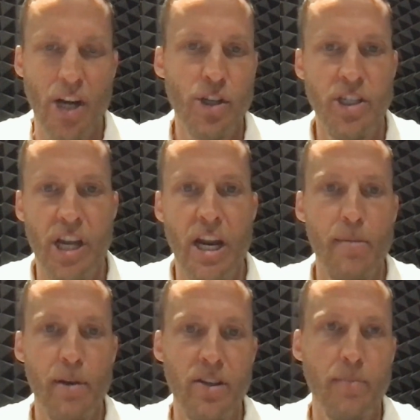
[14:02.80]
intentionally
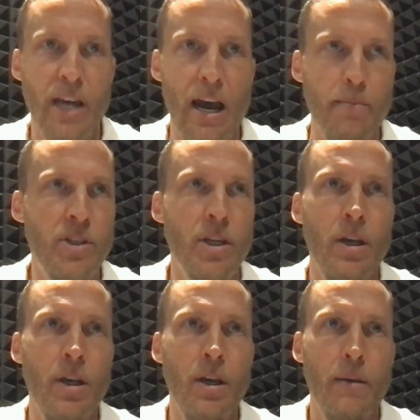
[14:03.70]
shady, but
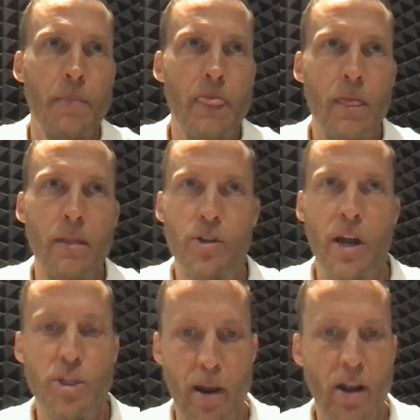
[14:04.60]
sometimes
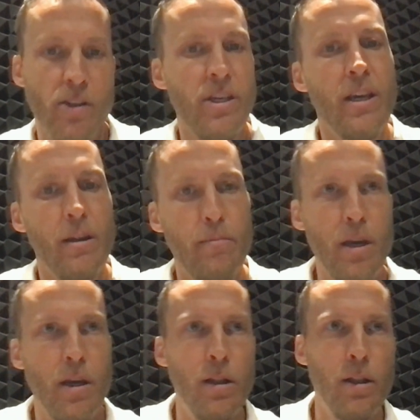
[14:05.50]
transparency
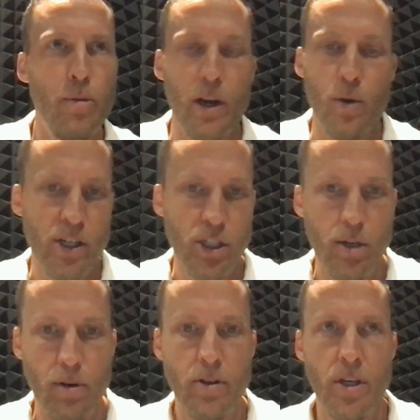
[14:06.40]
can be a little bit
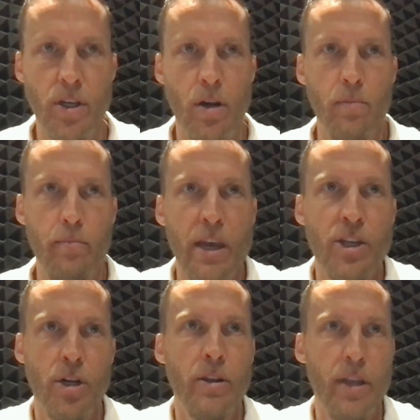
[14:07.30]
questionable. So
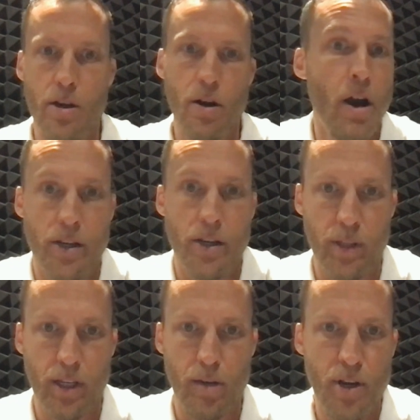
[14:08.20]
make sure that you're
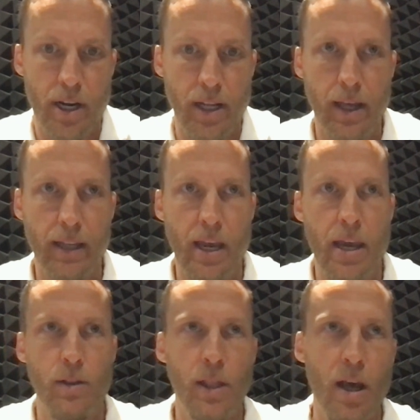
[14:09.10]
honest with the community.
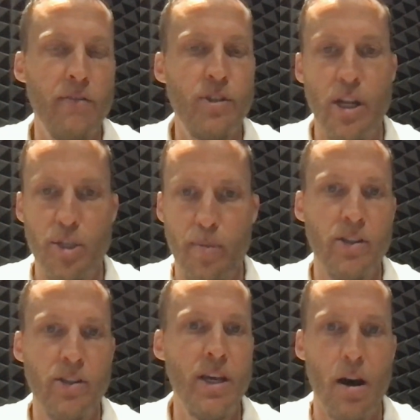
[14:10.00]
They love
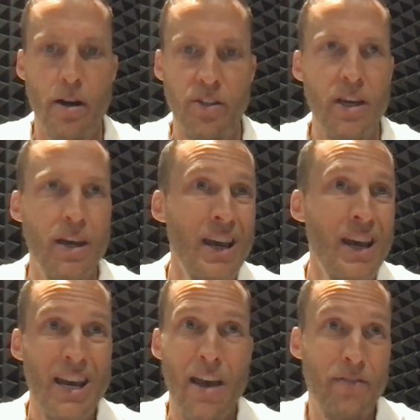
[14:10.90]
transparency, honesty.
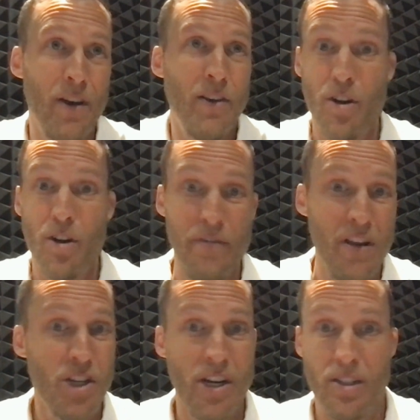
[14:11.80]
If a certain
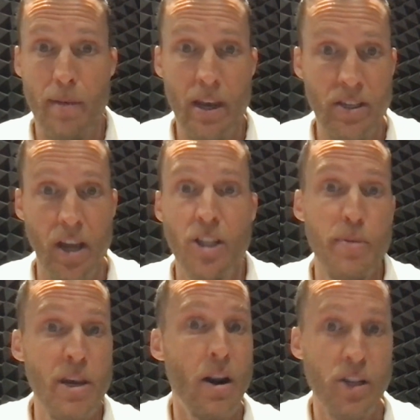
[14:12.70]
feature doesn't make
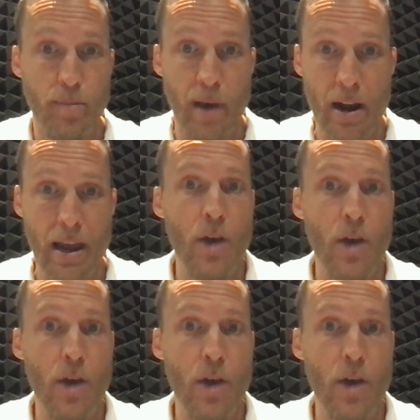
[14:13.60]
sense, be honest about it
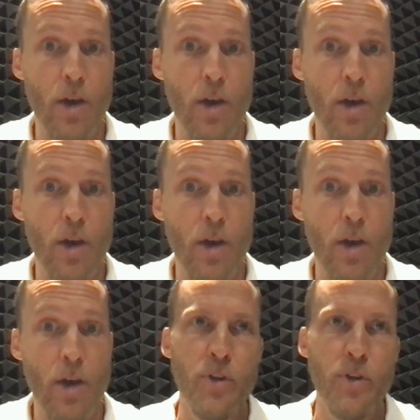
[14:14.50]
and why.
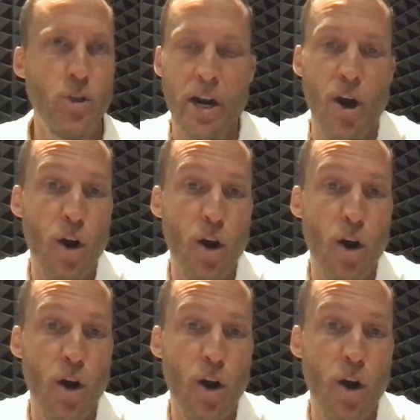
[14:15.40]
Don't try to
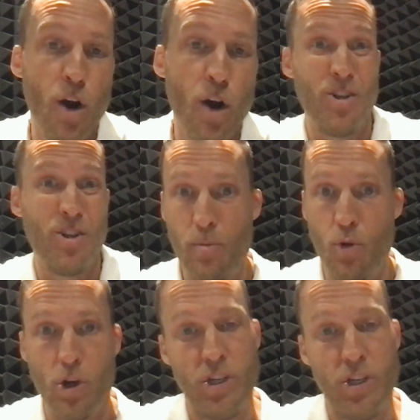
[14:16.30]
overpromise to try
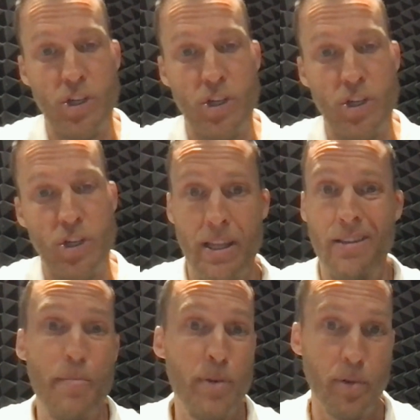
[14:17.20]
to get more
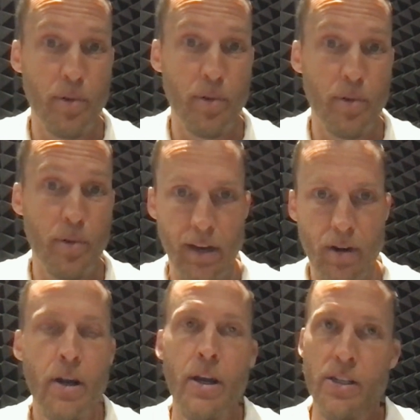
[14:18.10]
sales and not be able to
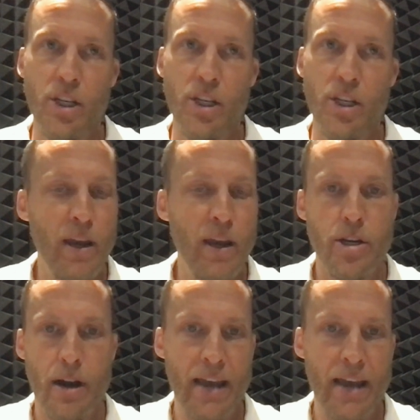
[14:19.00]
deliver.
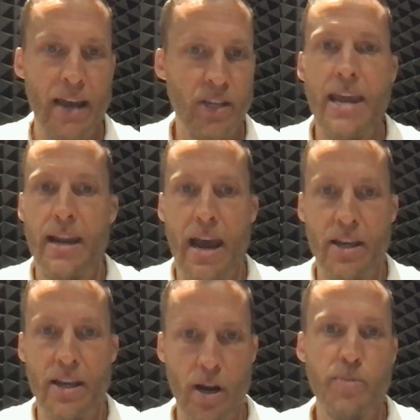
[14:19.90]
Just make sure you're as
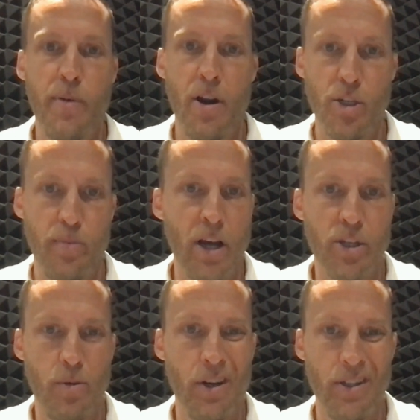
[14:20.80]
candid, as
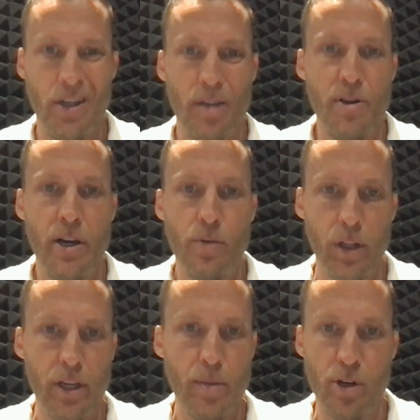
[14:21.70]
transparent as possible, because the
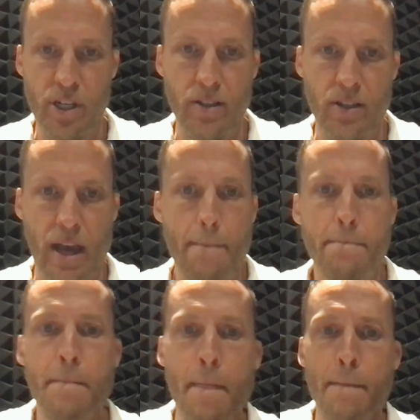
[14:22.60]
community really
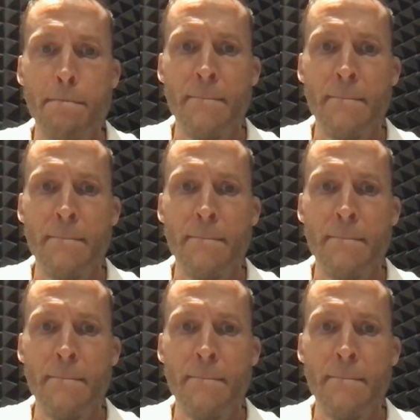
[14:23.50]
appreciates that.